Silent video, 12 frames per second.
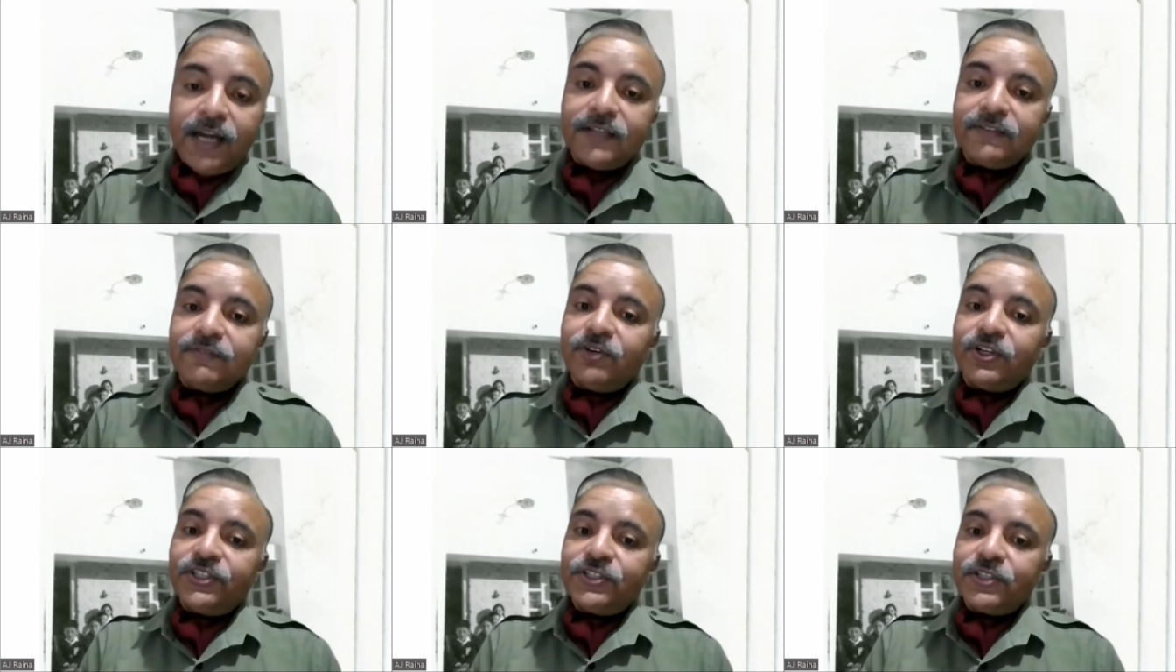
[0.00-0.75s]
and
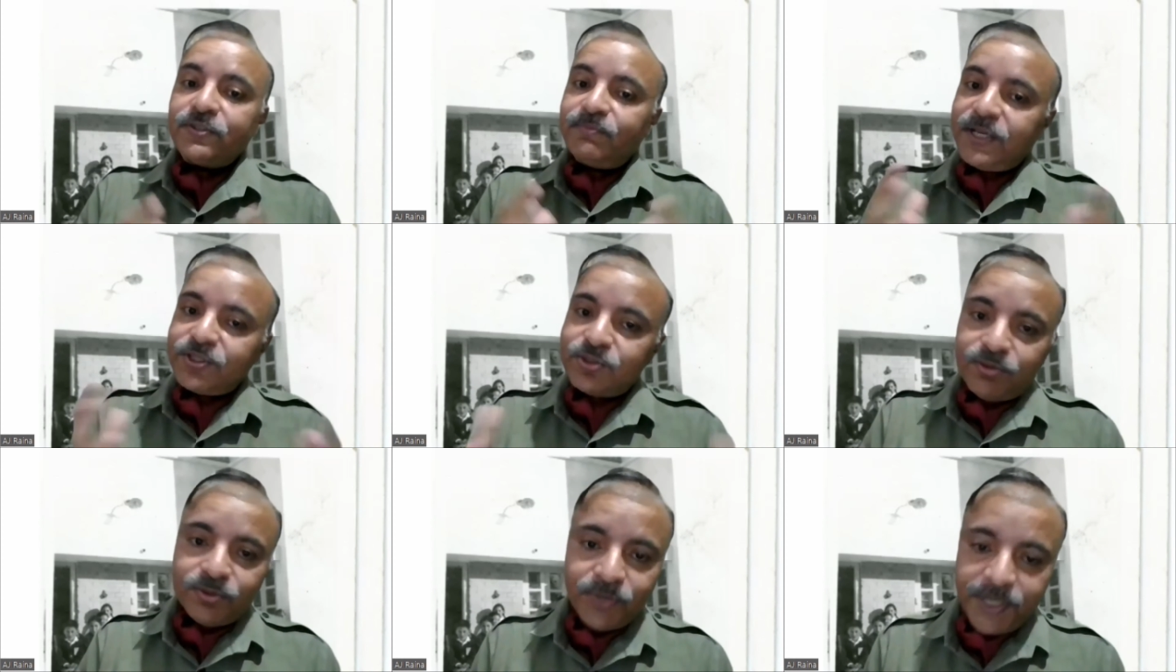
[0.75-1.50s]
for reasons
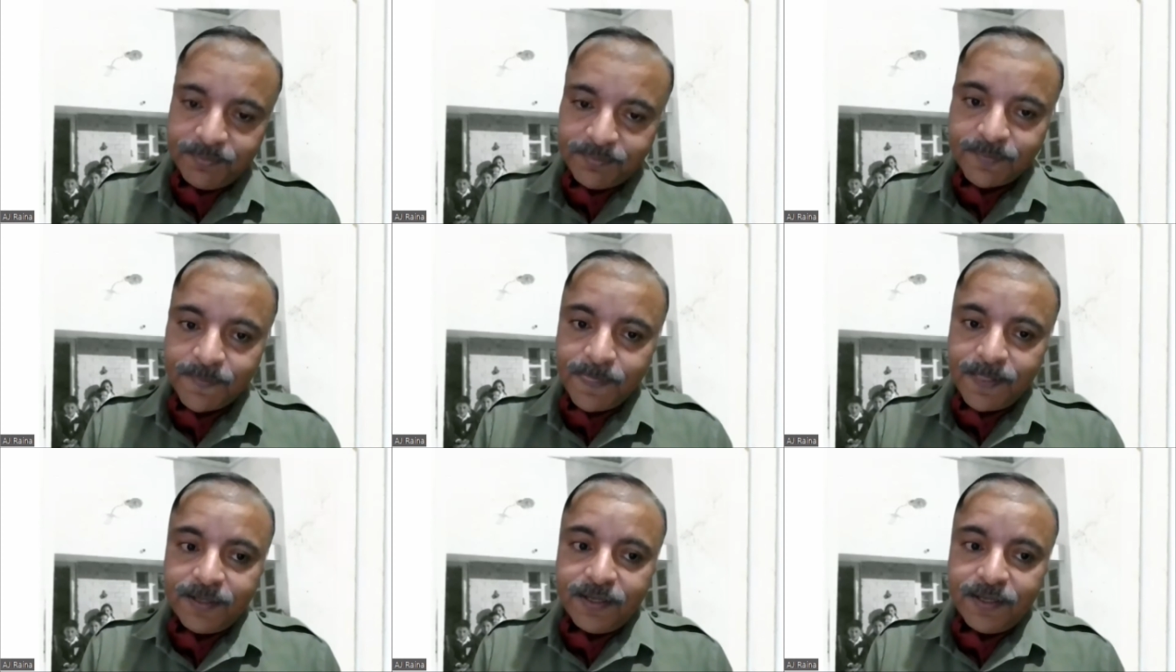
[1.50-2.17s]
best known to him,